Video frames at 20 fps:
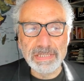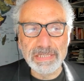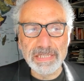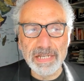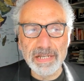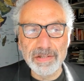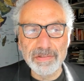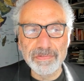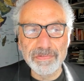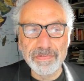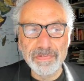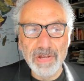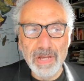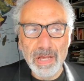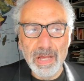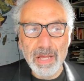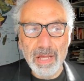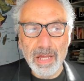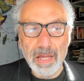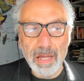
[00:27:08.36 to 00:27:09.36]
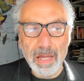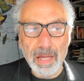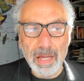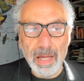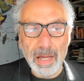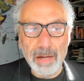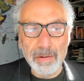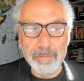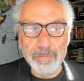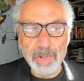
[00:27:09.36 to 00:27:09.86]
Ziv
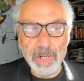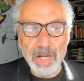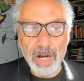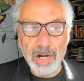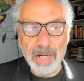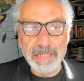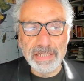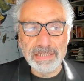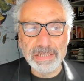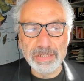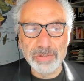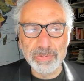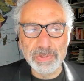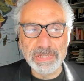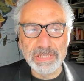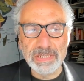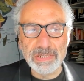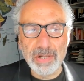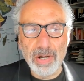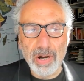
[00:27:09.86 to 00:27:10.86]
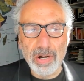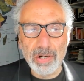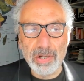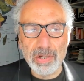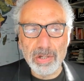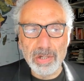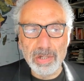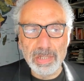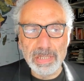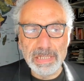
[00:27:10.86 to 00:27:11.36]
regarding his recent
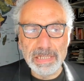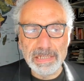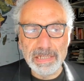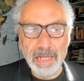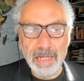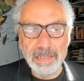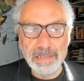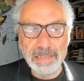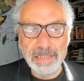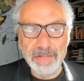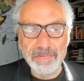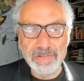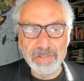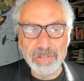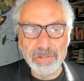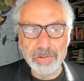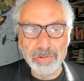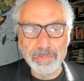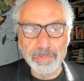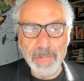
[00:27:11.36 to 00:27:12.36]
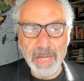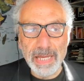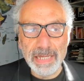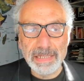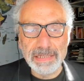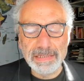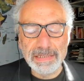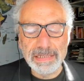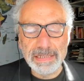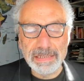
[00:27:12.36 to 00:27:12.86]
article in 972
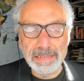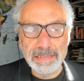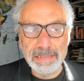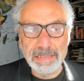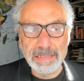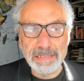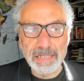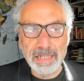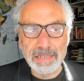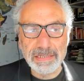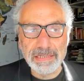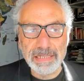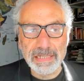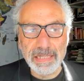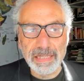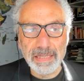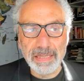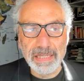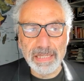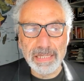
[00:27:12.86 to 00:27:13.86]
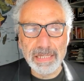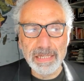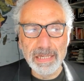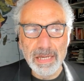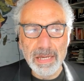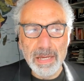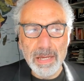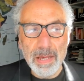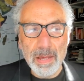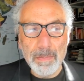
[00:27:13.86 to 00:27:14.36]
magazine discussing the
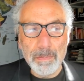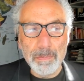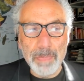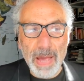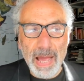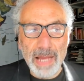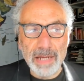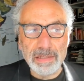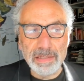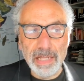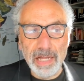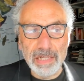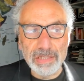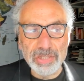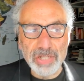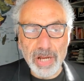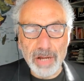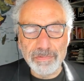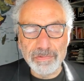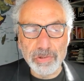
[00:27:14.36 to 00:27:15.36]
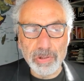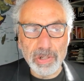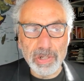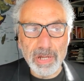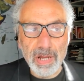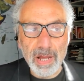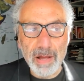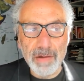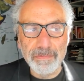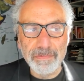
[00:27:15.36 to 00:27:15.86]
backlash after a
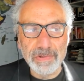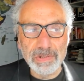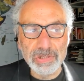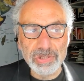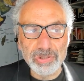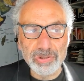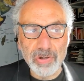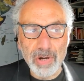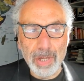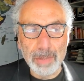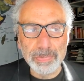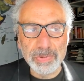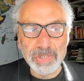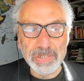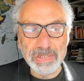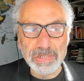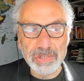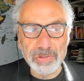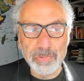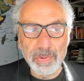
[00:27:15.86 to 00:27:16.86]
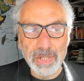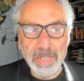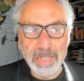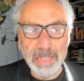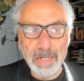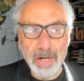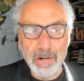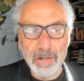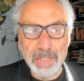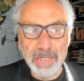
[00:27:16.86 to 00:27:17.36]
conference drops an
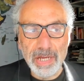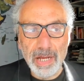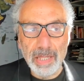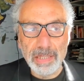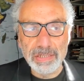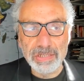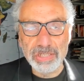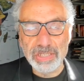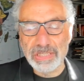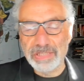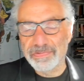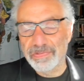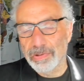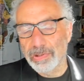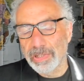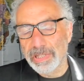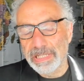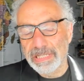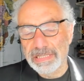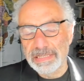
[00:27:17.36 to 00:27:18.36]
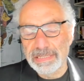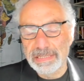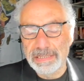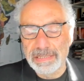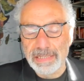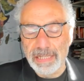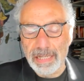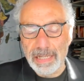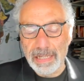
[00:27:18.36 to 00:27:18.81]
Israeli archaeologist for his